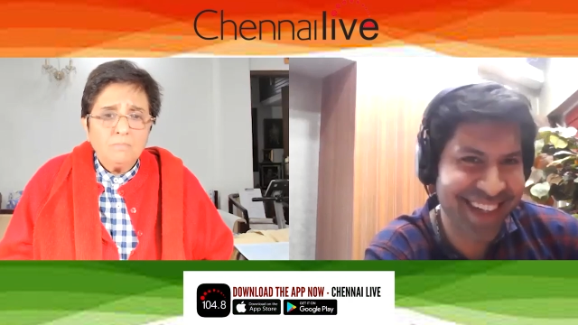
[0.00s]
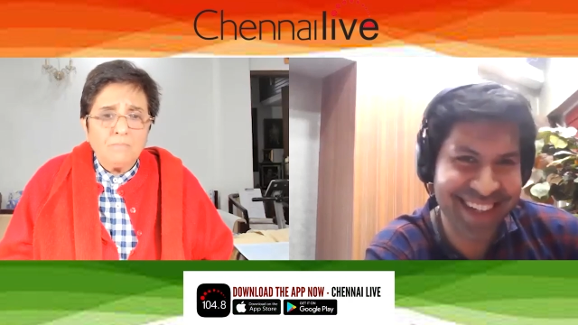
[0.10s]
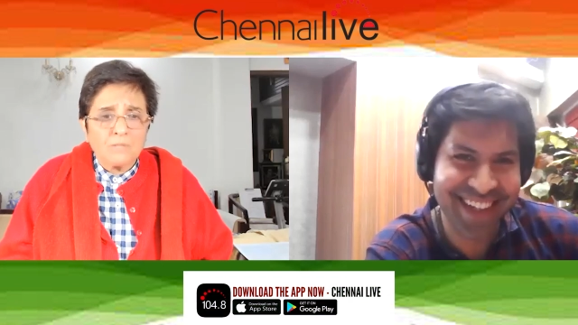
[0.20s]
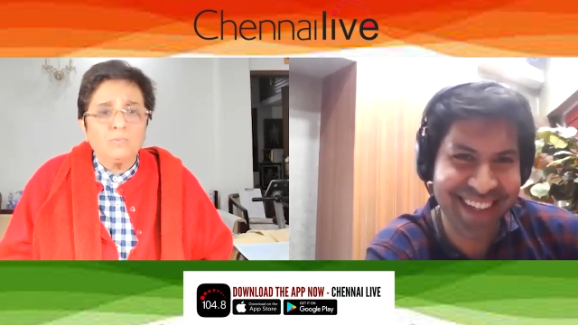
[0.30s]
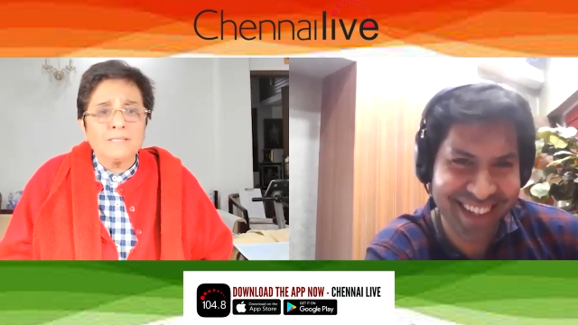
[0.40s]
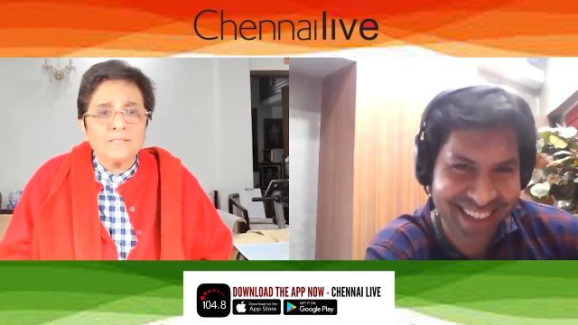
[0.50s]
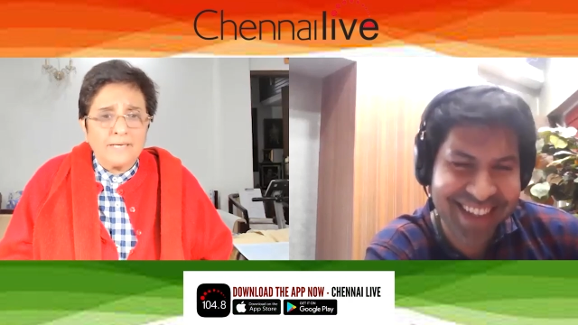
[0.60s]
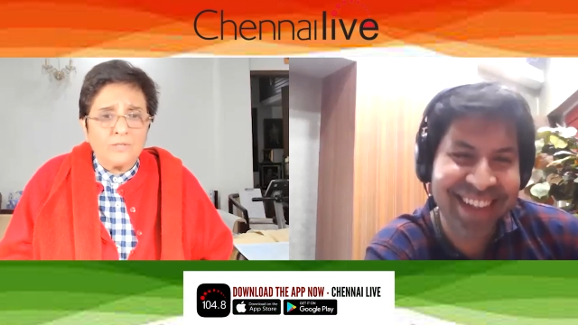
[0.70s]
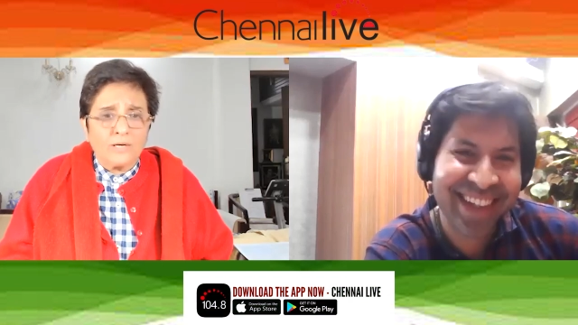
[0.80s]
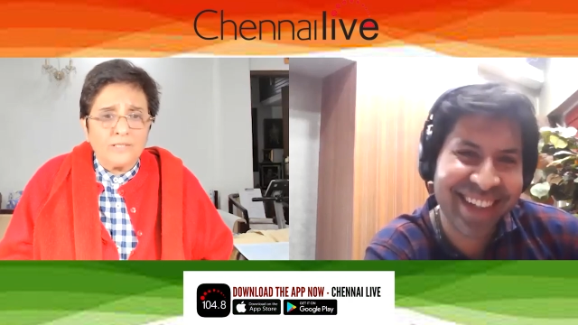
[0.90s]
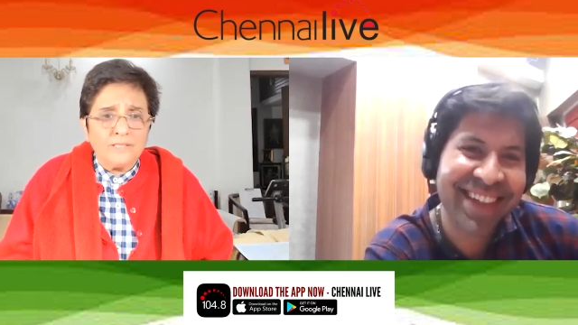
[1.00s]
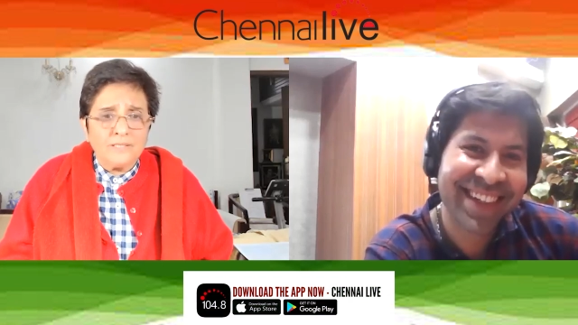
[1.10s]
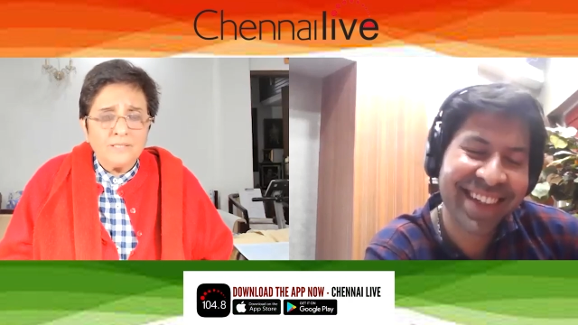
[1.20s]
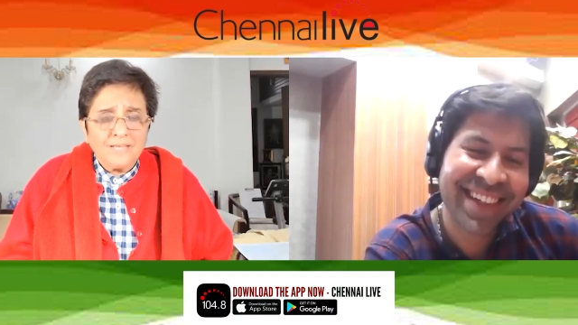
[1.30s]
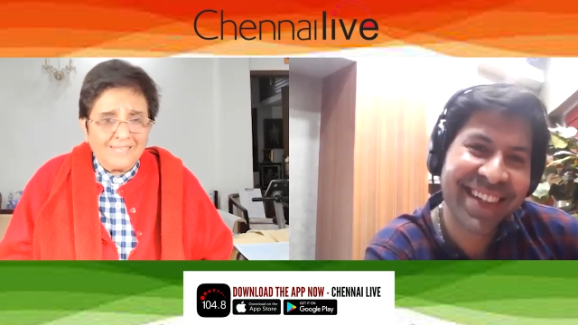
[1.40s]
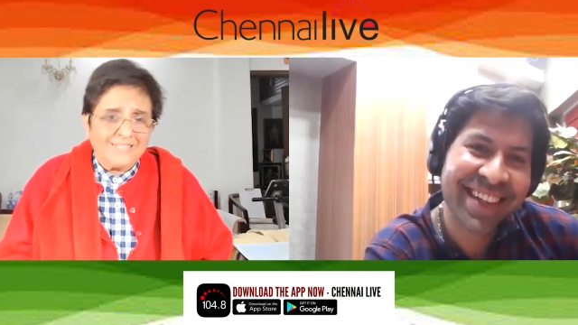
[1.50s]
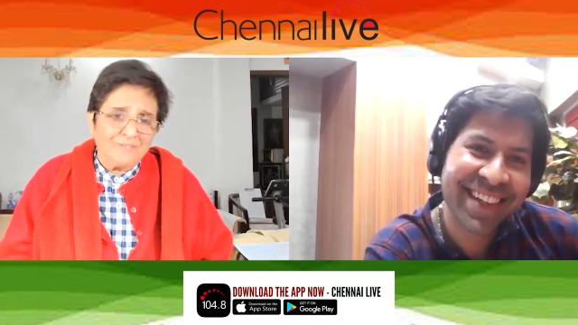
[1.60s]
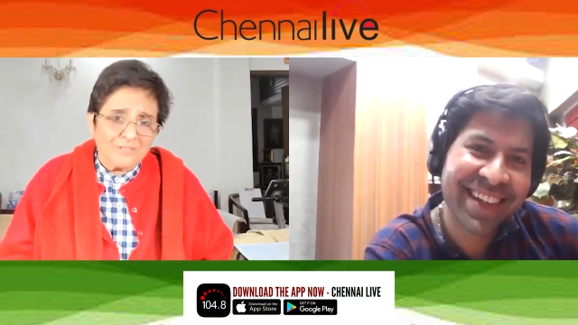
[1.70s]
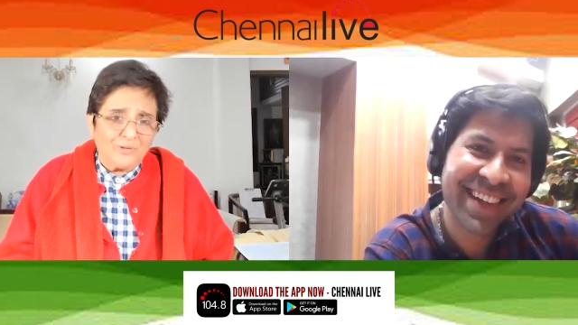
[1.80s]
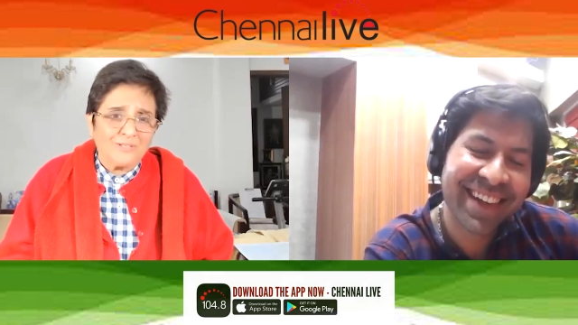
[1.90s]
Speaker 1: but once I got it, I
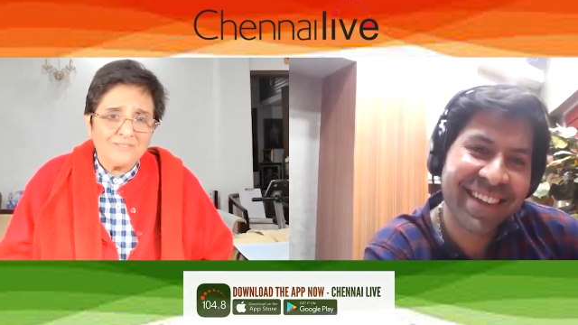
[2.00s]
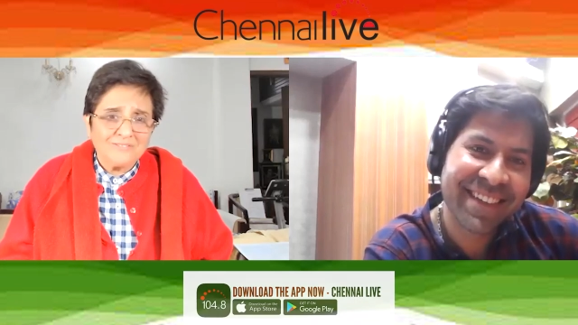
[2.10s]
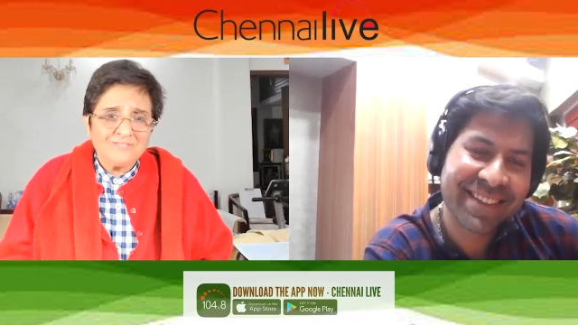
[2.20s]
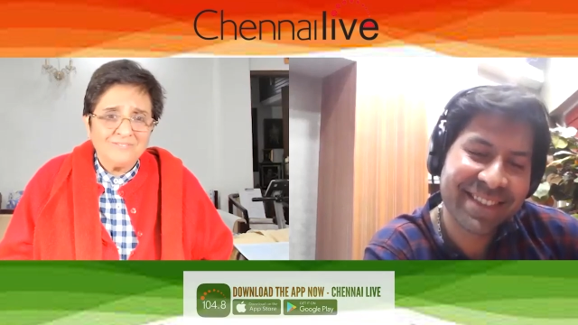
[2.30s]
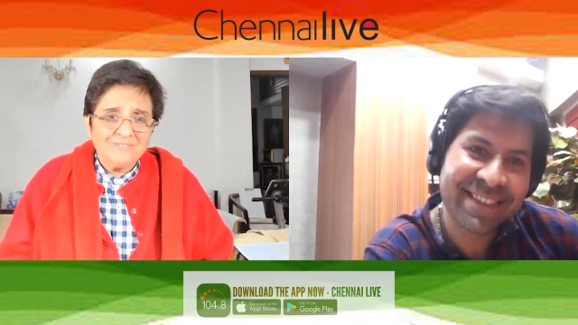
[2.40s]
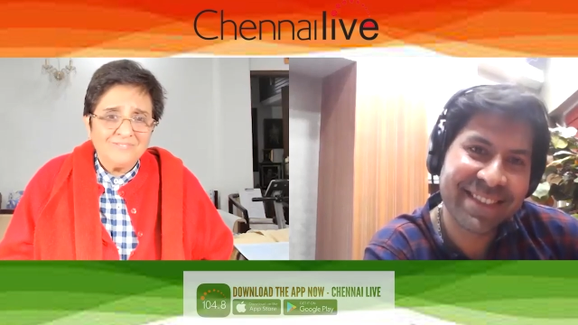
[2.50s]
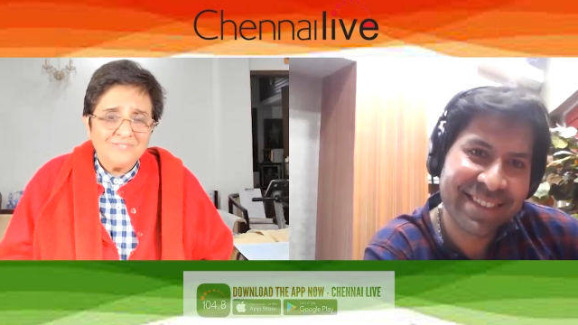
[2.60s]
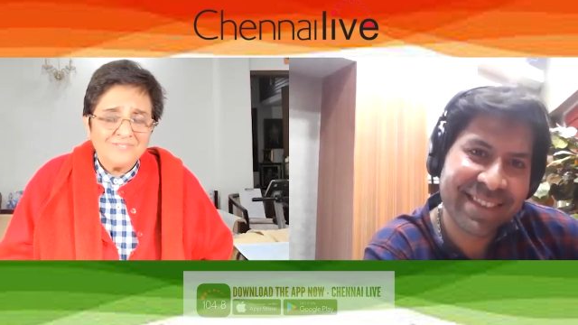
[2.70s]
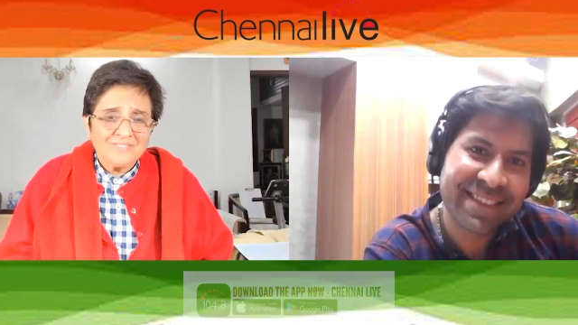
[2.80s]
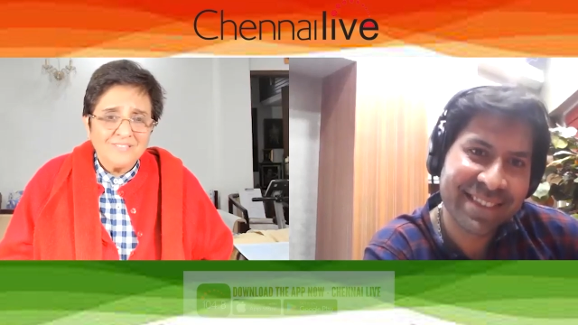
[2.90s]
gave it all. Mm.